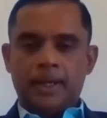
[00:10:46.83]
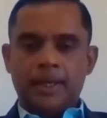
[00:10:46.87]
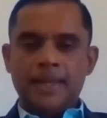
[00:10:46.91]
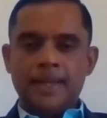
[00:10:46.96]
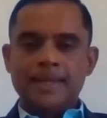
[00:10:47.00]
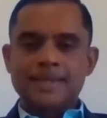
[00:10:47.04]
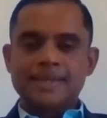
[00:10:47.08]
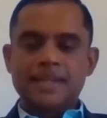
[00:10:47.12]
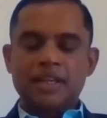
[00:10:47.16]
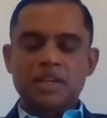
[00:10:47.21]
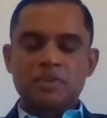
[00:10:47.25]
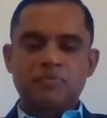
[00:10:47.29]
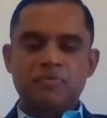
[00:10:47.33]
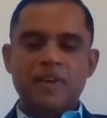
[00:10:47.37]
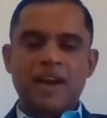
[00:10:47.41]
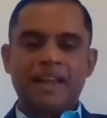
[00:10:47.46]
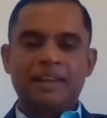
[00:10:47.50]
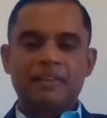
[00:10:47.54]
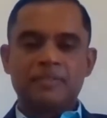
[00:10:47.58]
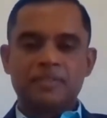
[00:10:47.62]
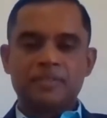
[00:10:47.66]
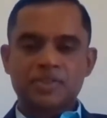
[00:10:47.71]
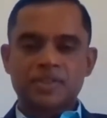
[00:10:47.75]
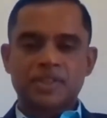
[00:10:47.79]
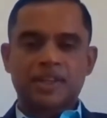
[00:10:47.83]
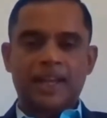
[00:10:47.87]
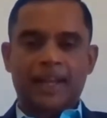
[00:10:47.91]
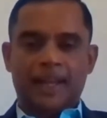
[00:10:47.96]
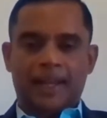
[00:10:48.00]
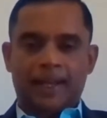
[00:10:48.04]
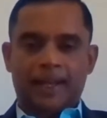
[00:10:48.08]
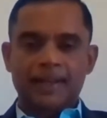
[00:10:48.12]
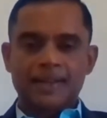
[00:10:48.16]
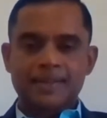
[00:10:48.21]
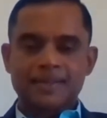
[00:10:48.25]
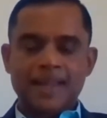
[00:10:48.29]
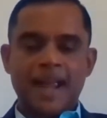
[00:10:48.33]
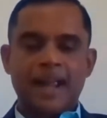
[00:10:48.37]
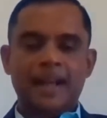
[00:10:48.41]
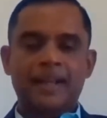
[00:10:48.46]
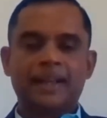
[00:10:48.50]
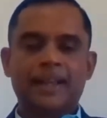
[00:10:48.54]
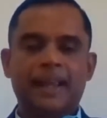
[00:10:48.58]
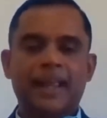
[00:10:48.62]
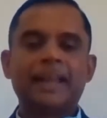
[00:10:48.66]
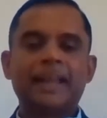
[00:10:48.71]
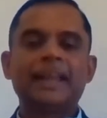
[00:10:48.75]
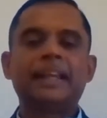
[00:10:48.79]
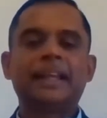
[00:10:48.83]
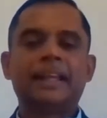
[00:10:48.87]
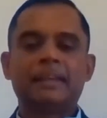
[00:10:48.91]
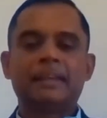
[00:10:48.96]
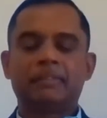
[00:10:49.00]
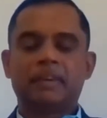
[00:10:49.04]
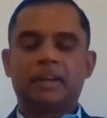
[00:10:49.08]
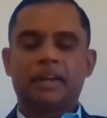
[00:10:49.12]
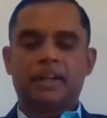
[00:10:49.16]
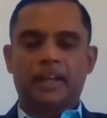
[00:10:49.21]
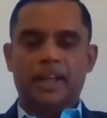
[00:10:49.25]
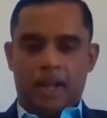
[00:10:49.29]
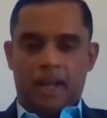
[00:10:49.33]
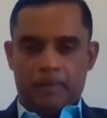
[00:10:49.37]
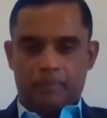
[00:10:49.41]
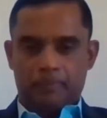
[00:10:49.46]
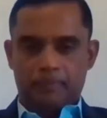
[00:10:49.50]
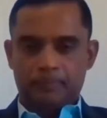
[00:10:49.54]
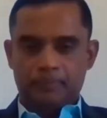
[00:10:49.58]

is in five states at any given time.